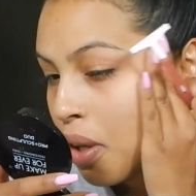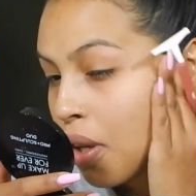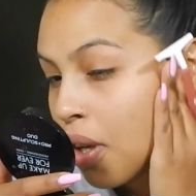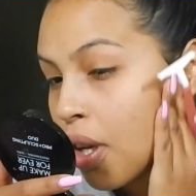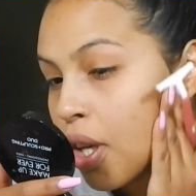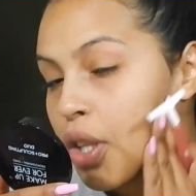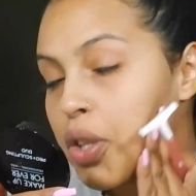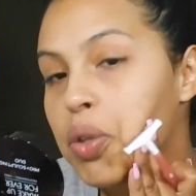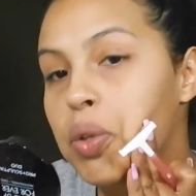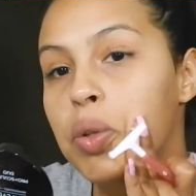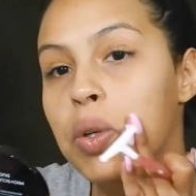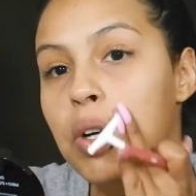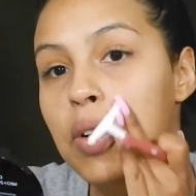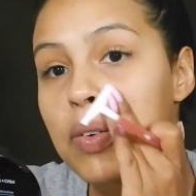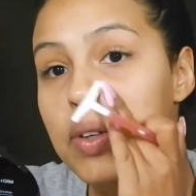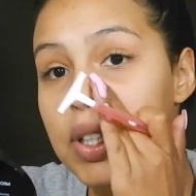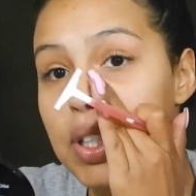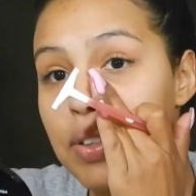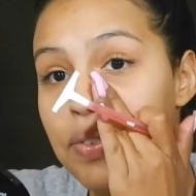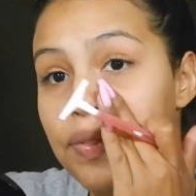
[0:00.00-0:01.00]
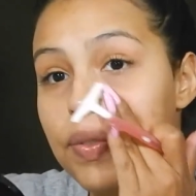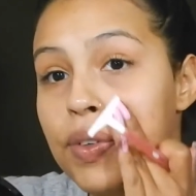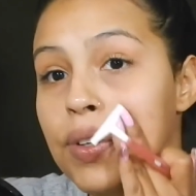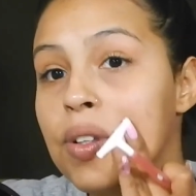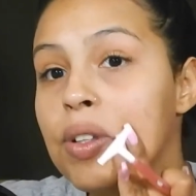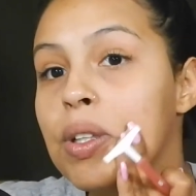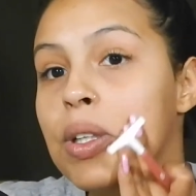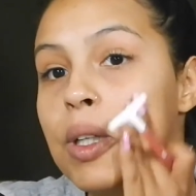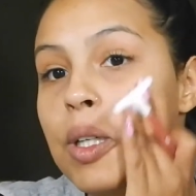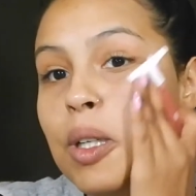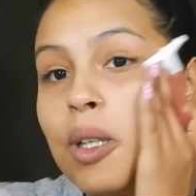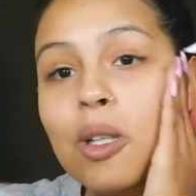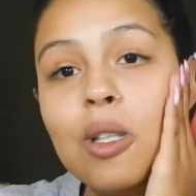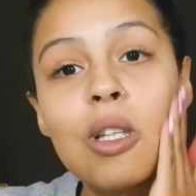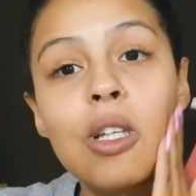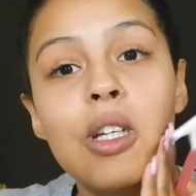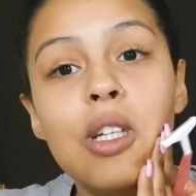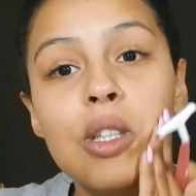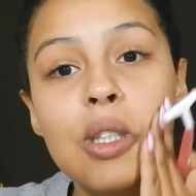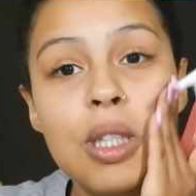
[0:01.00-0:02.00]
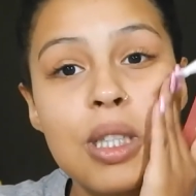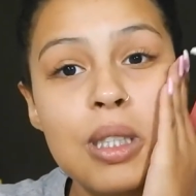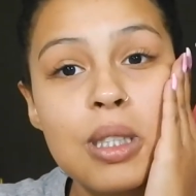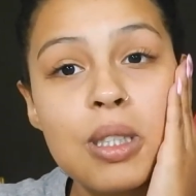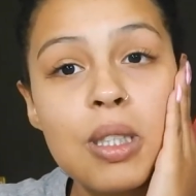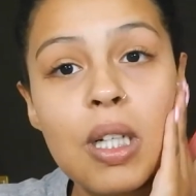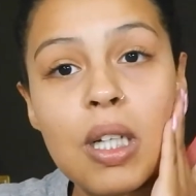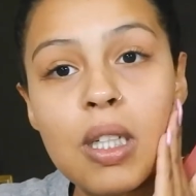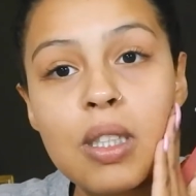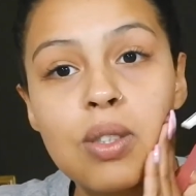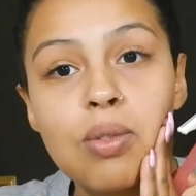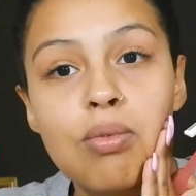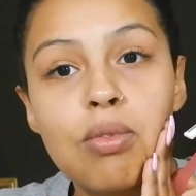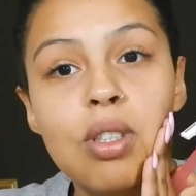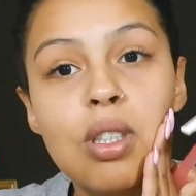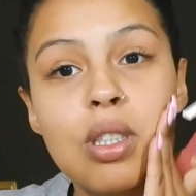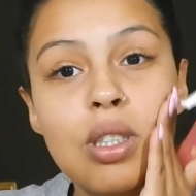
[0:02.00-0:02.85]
and you could already feel it. Like this side is really